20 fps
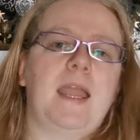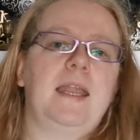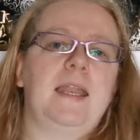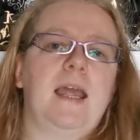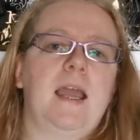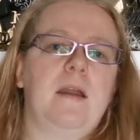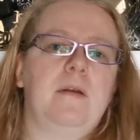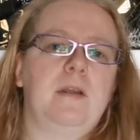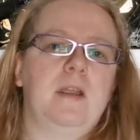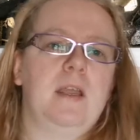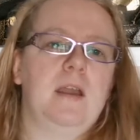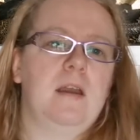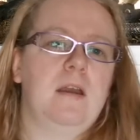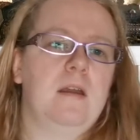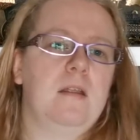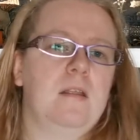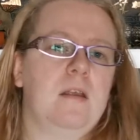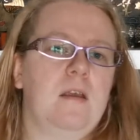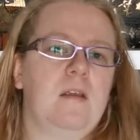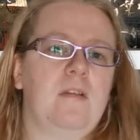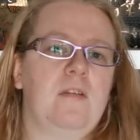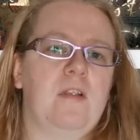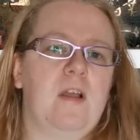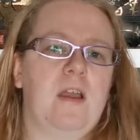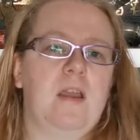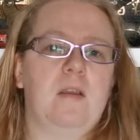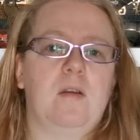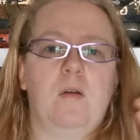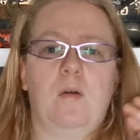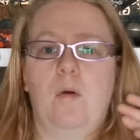main area that's
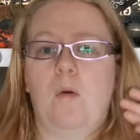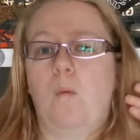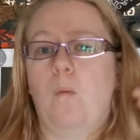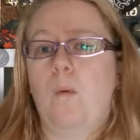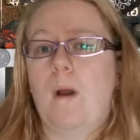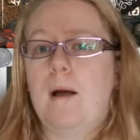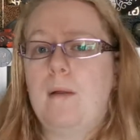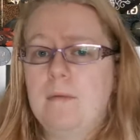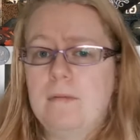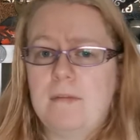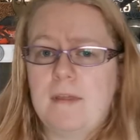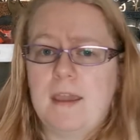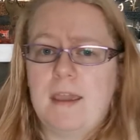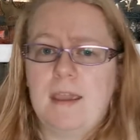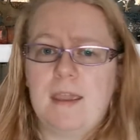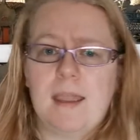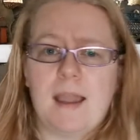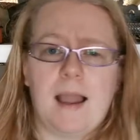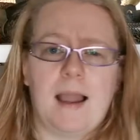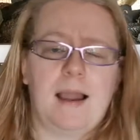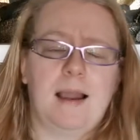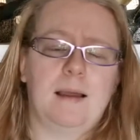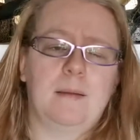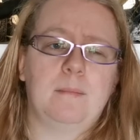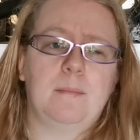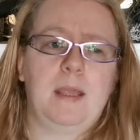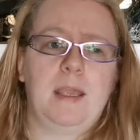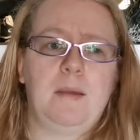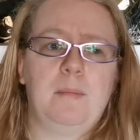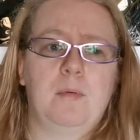like wealthy
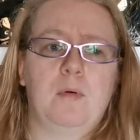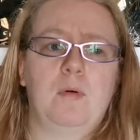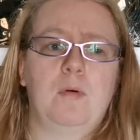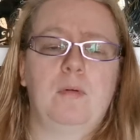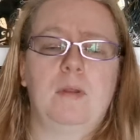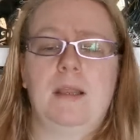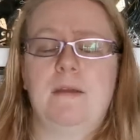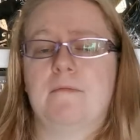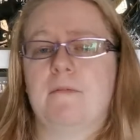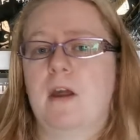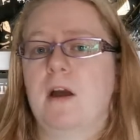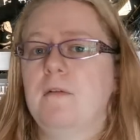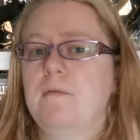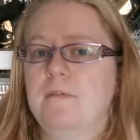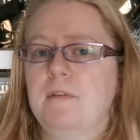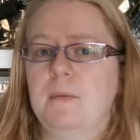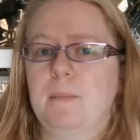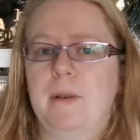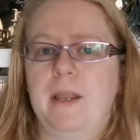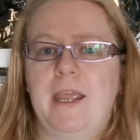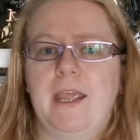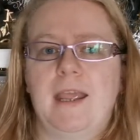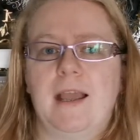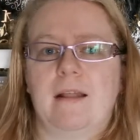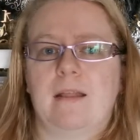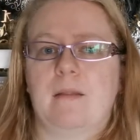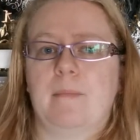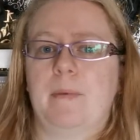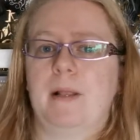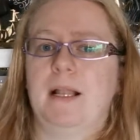and people live comfortably
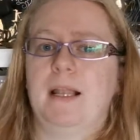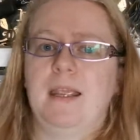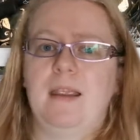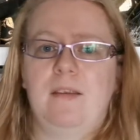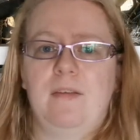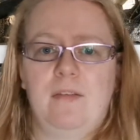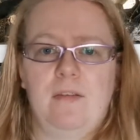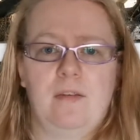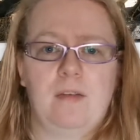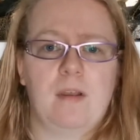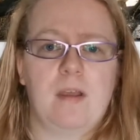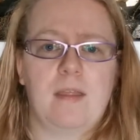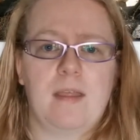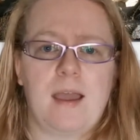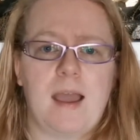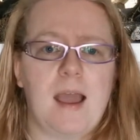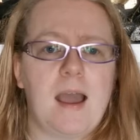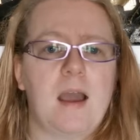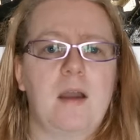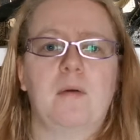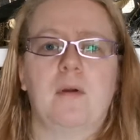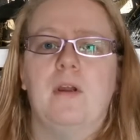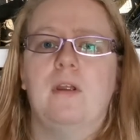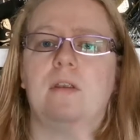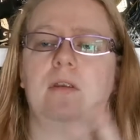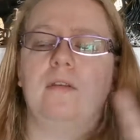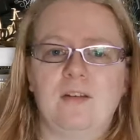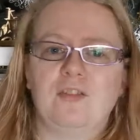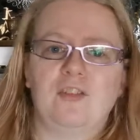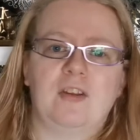and the police are there and
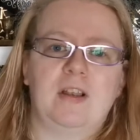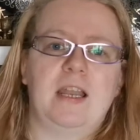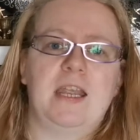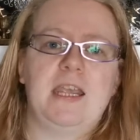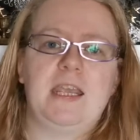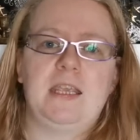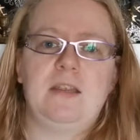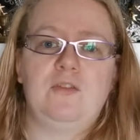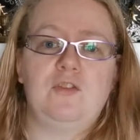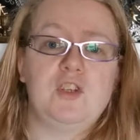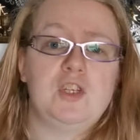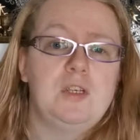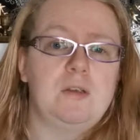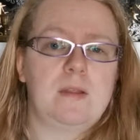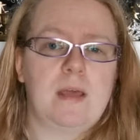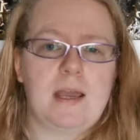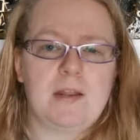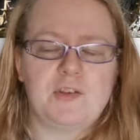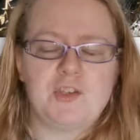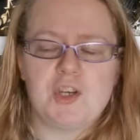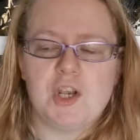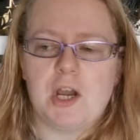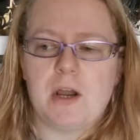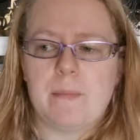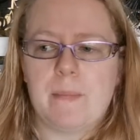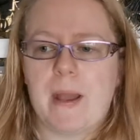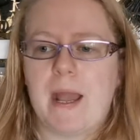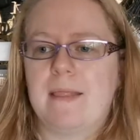actually do their job,